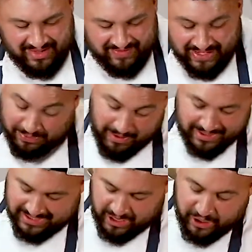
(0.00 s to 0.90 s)

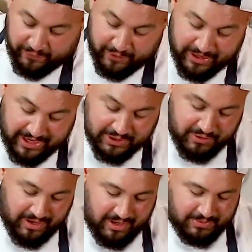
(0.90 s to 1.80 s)
It's not good for you to eat
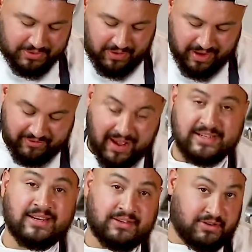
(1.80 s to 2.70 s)
straight up, so I
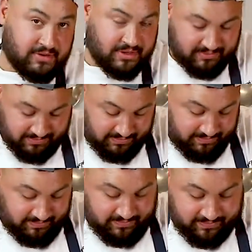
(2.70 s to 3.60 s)
advise not to do it.
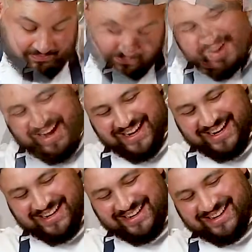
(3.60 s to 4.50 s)
Right
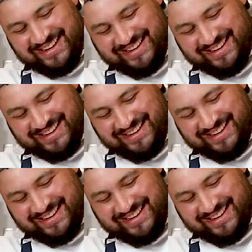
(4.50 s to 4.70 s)
in.